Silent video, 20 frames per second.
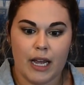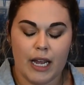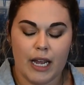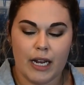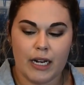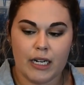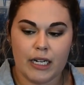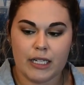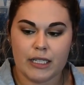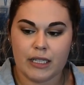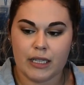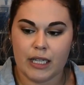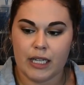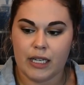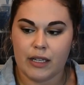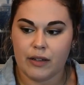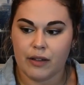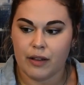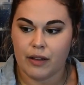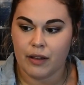it is
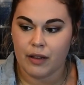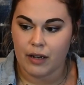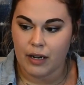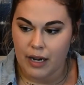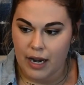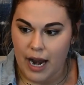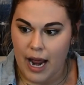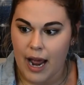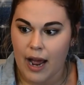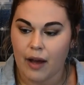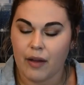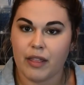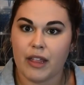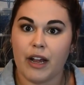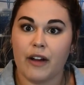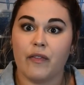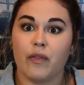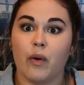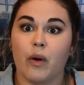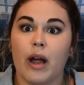legal now,
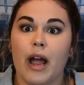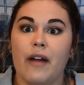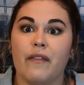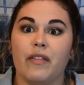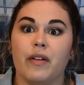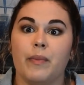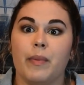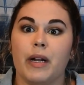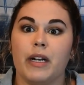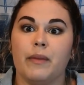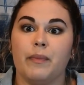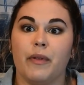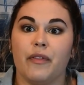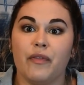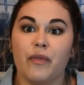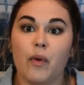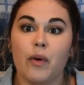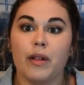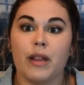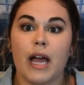therefore everybody
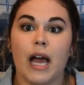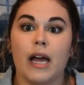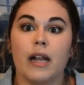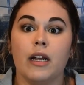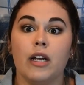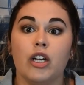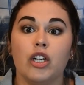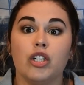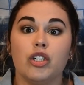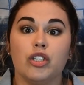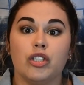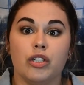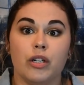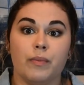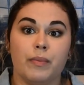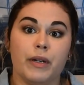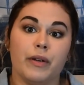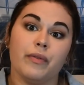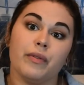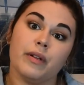before that
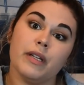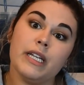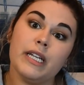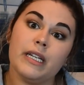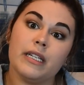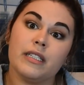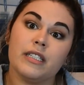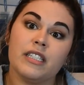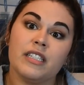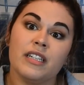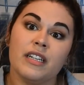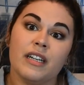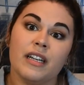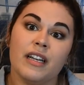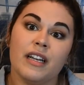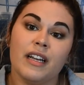should be released,